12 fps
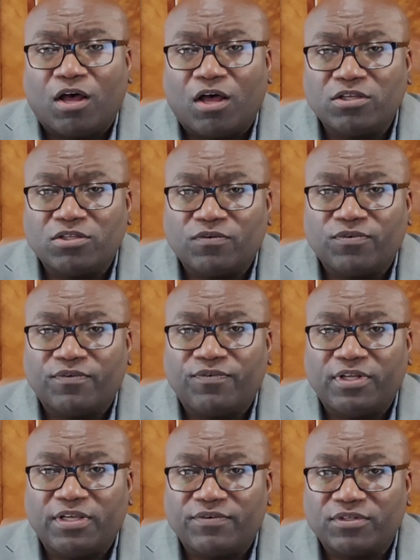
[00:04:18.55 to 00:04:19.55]
Also, feel
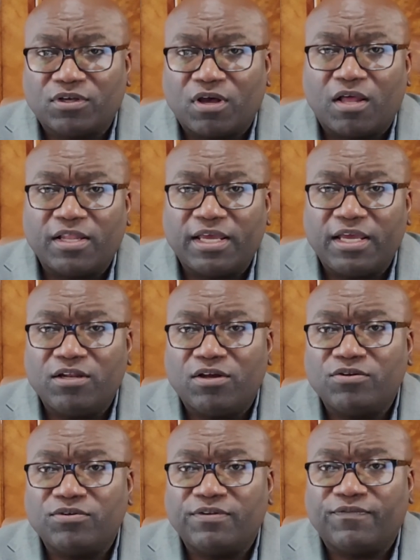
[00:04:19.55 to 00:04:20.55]
free to give us a call at
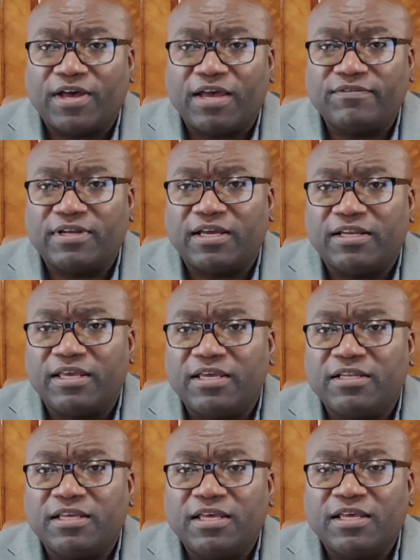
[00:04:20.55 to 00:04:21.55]

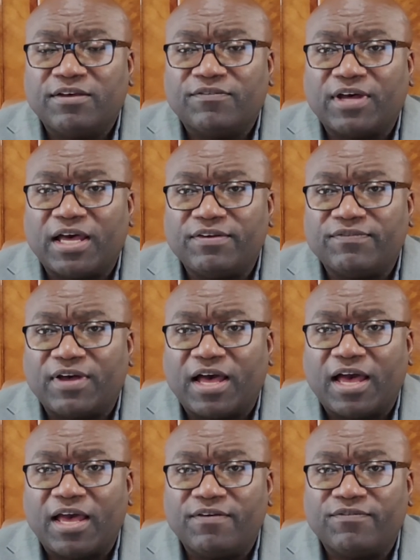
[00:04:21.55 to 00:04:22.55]

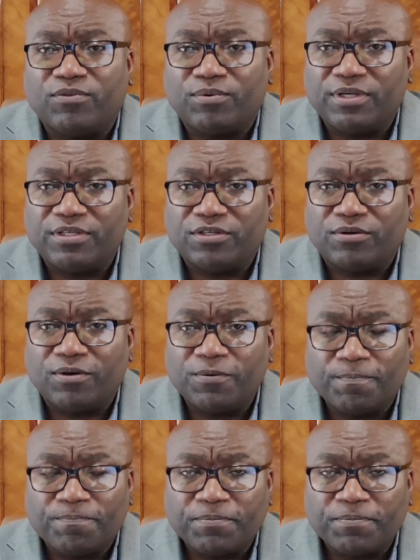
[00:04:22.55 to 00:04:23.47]
800-598-5530.